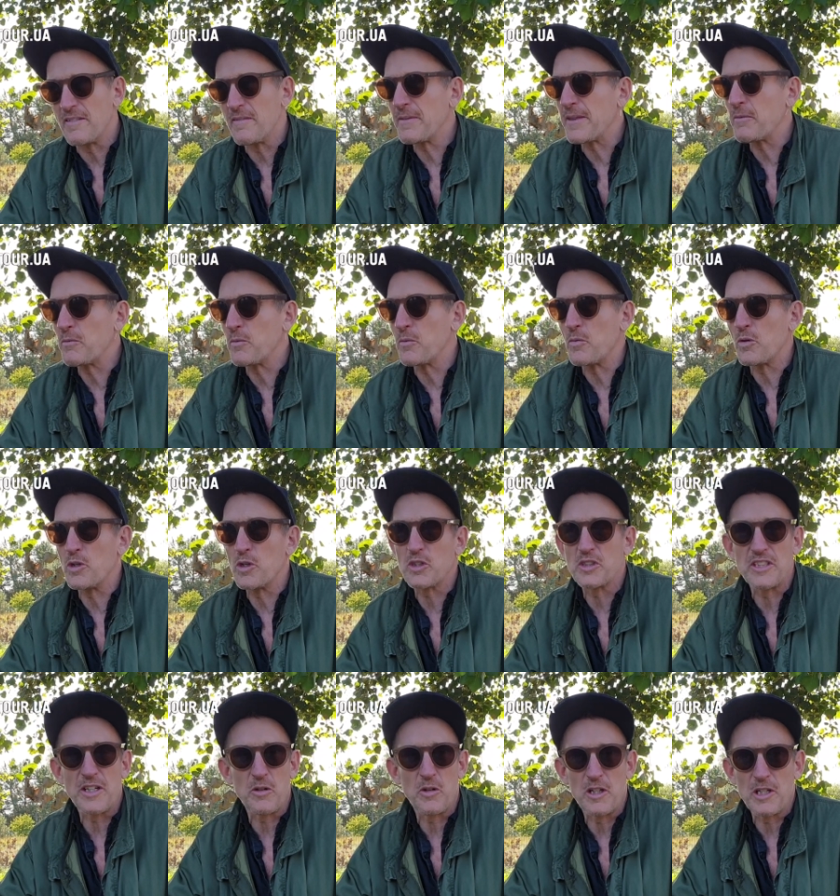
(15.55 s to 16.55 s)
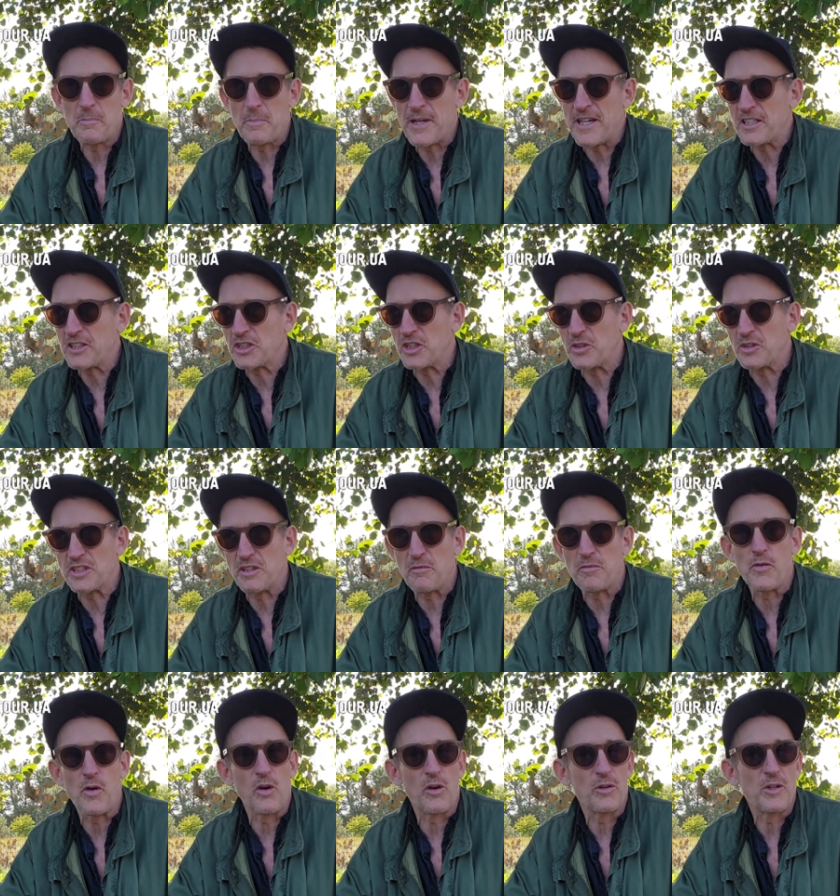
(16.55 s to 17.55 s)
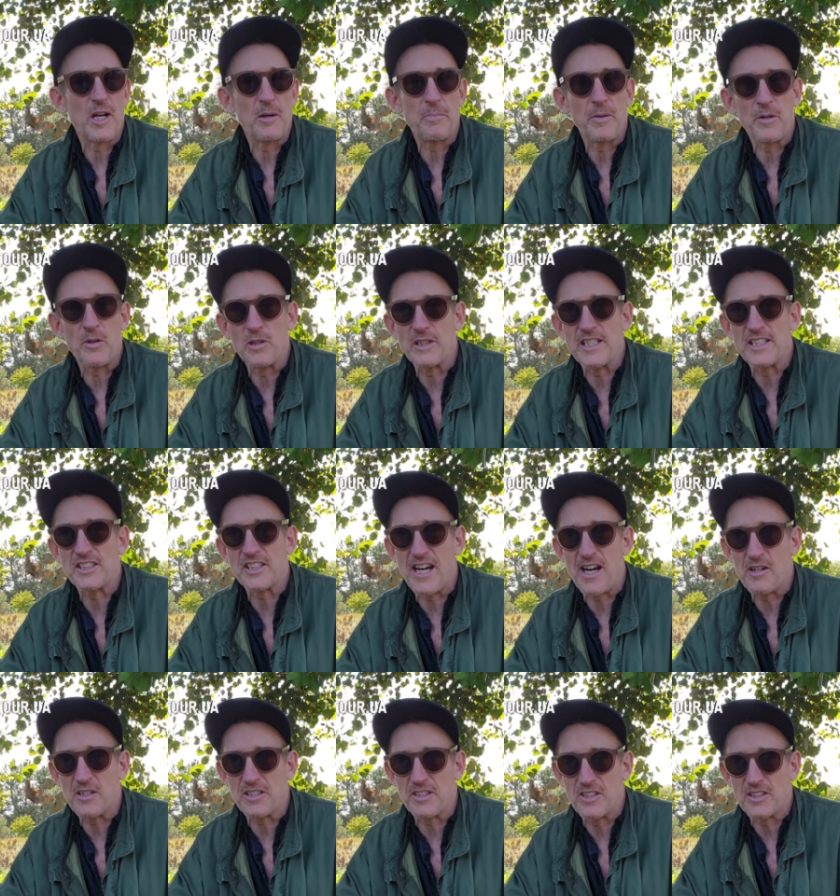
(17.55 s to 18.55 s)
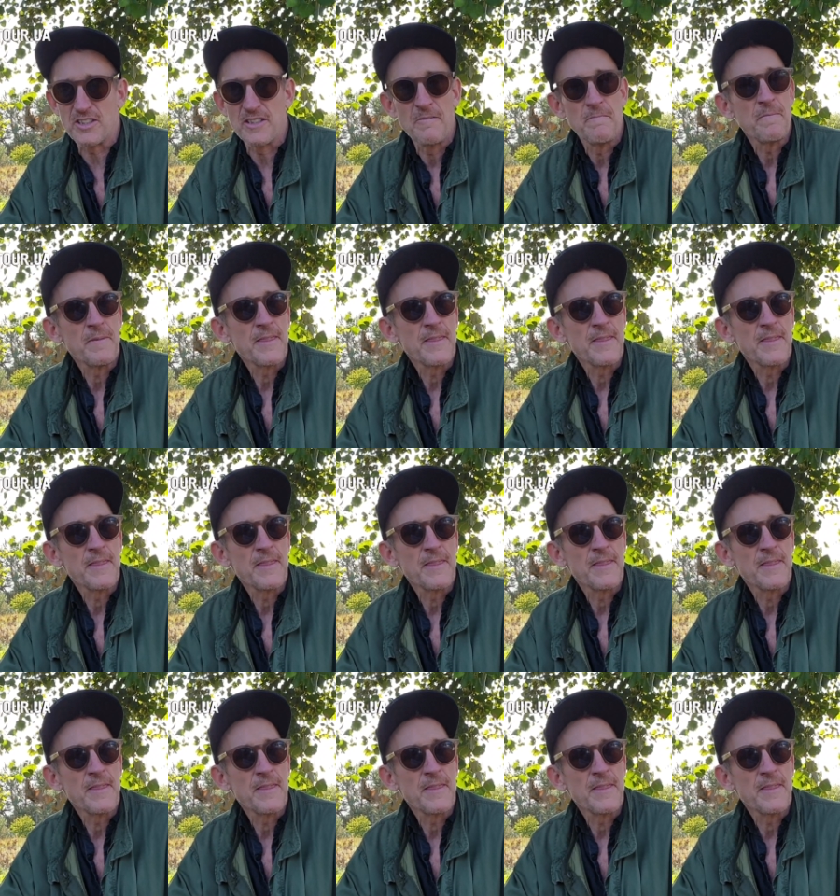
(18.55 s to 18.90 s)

and looked at all the pictures, and followed up on all these characters.